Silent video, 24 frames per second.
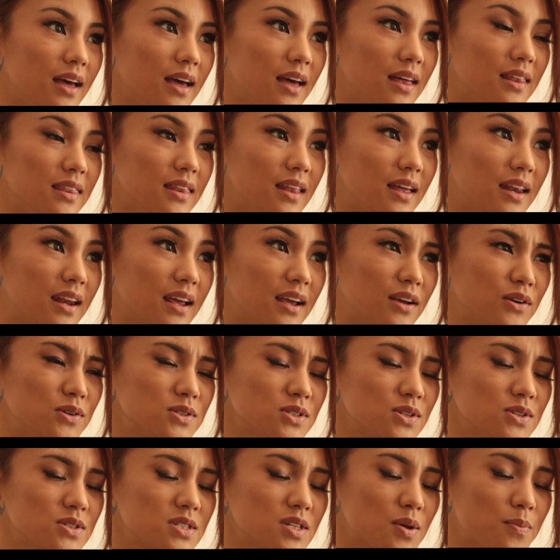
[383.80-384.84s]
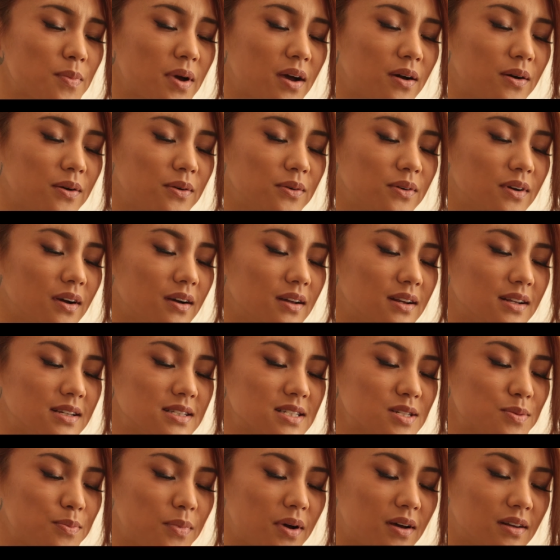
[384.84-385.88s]
and then I also somehow got
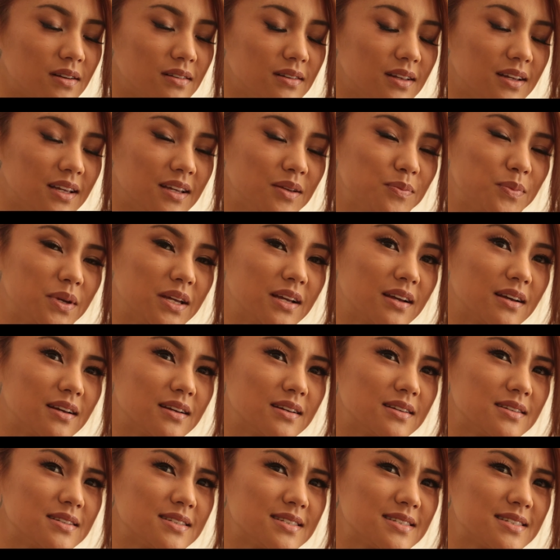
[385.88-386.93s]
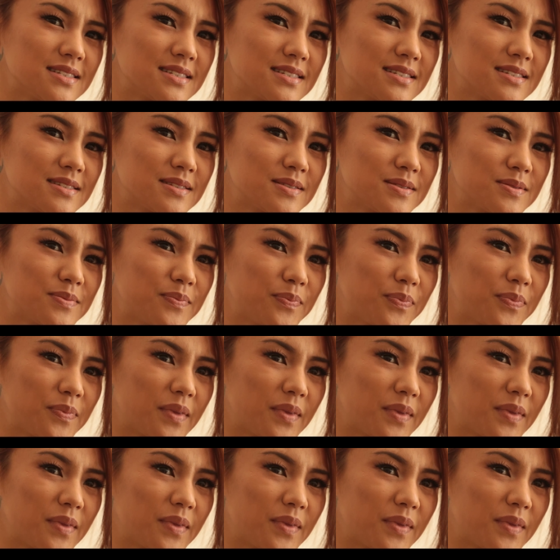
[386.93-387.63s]
into modeling because